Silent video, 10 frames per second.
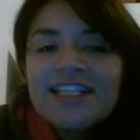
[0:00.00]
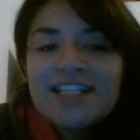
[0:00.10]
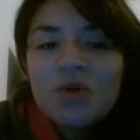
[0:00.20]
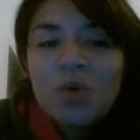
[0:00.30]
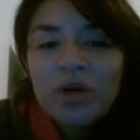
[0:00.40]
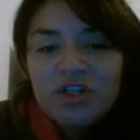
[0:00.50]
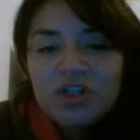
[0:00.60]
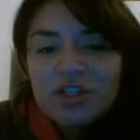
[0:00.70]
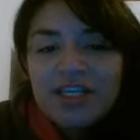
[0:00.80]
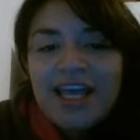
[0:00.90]
Just no
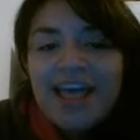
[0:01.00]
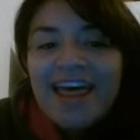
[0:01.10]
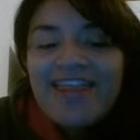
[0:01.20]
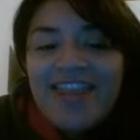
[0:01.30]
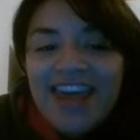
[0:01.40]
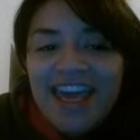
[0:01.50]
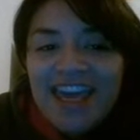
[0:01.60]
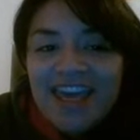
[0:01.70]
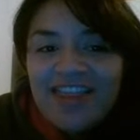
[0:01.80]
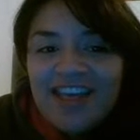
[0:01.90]
questions.
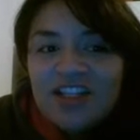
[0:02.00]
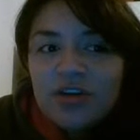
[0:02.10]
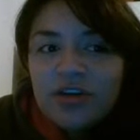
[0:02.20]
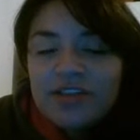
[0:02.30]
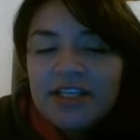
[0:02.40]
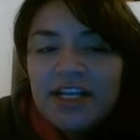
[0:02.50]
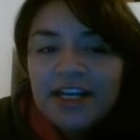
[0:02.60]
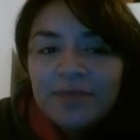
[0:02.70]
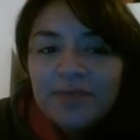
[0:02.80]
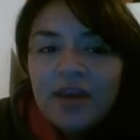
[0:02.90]
Did is your
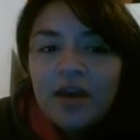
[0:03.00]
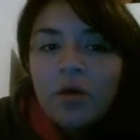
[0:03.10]
auxiliary.